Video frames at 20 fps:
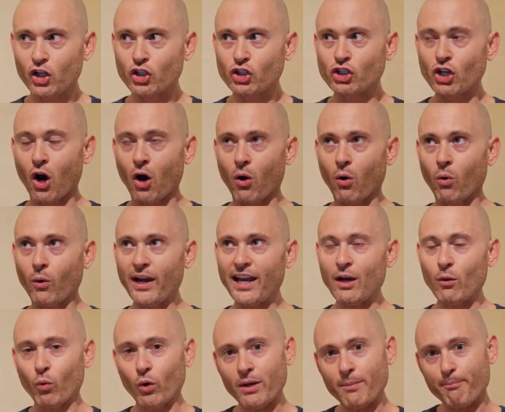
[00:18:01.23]
so
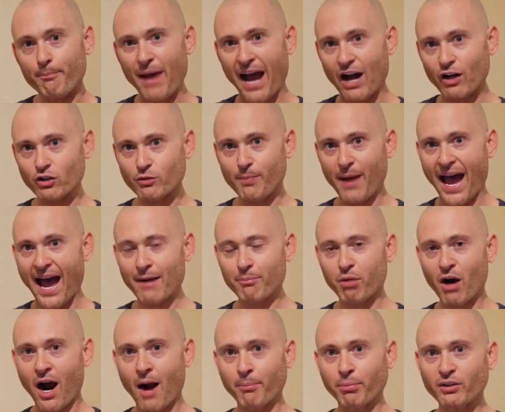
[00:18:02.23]
it wouldn't bounce
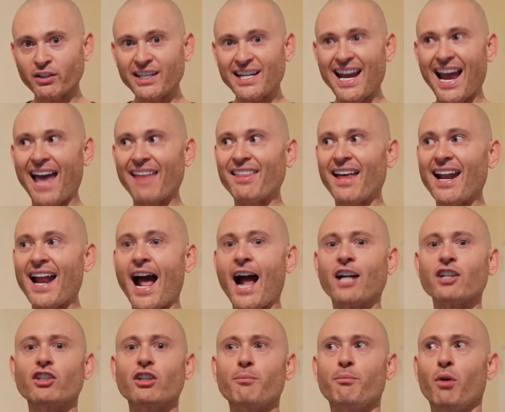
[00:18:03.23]
back properly, and that
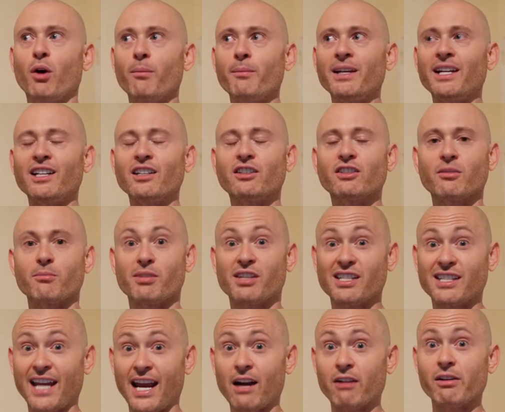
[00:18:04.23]
actually put me in some
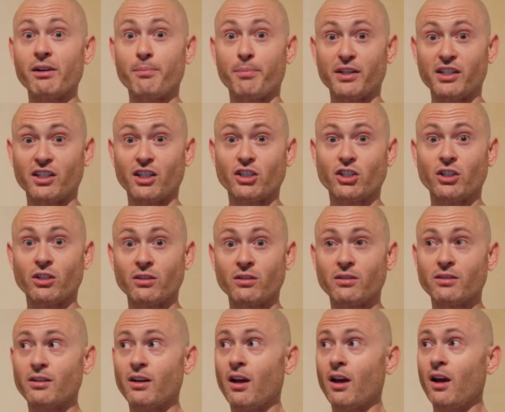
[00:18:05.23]
scary
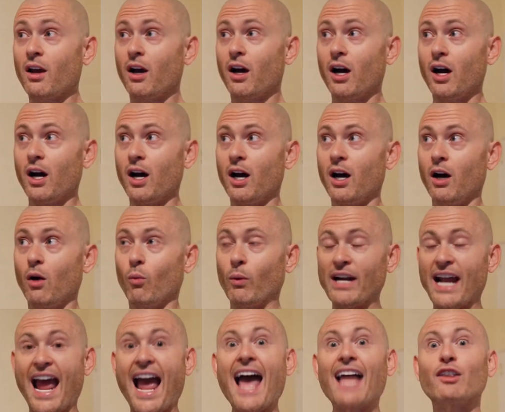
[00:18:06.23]
positions
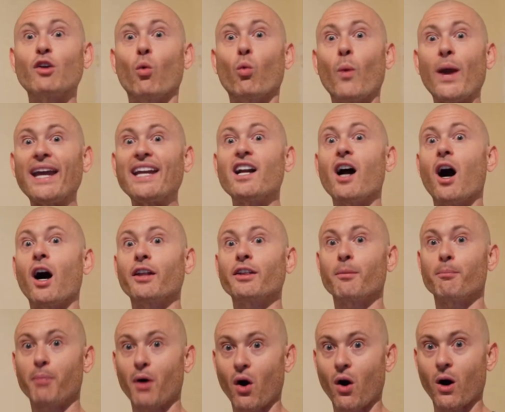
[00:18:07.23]
when I had the weight on
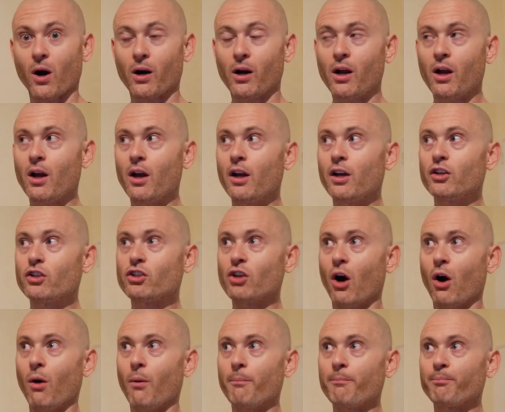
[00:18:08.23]
the bar.
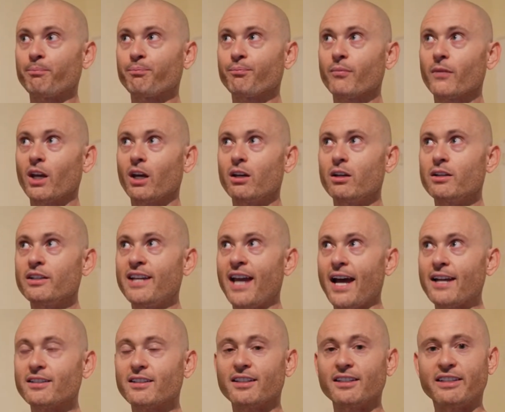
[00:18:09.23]
So
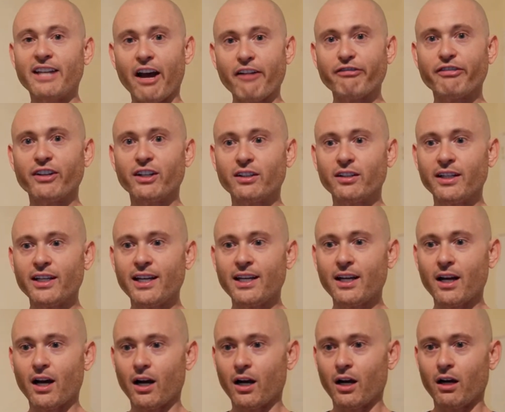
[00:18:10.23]
yes,
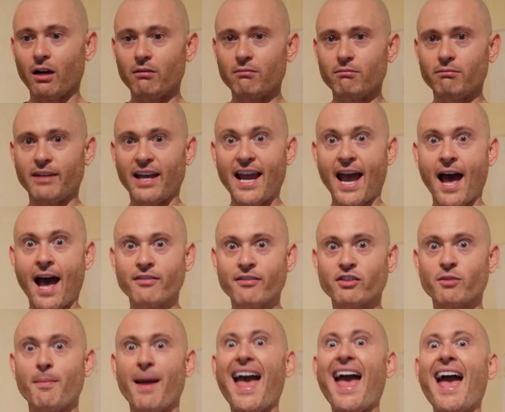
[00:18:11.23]
definitely, they have
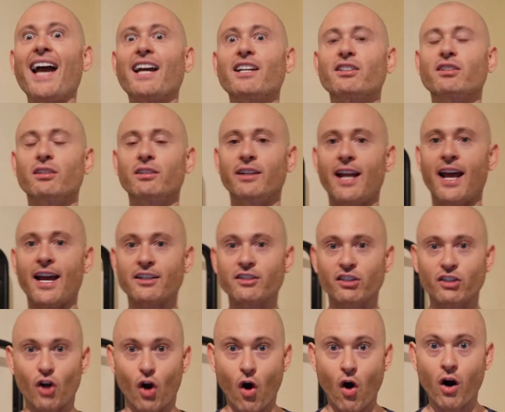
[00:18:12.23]
some excellent
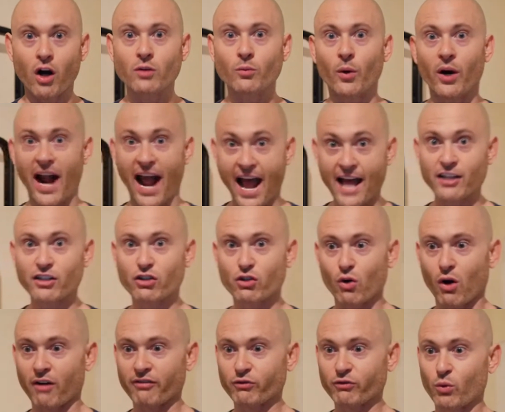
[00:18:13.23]
hardware and
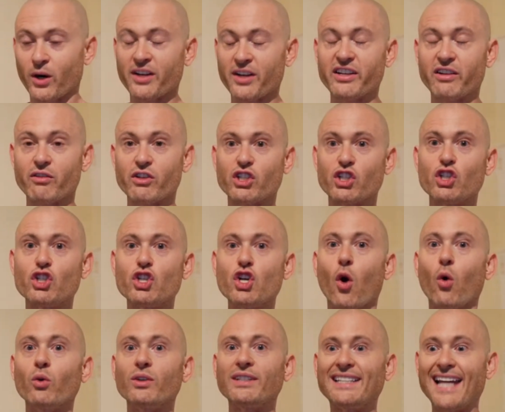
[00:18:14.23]
software. There is
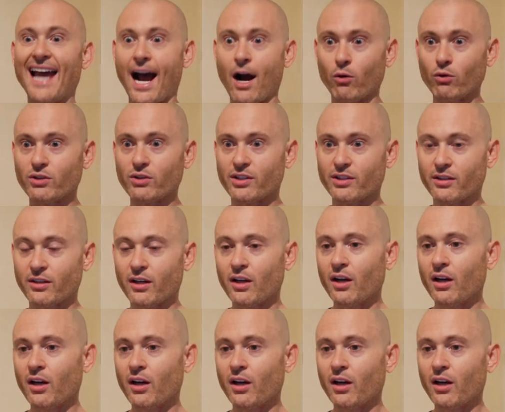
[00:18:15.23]
no doubt,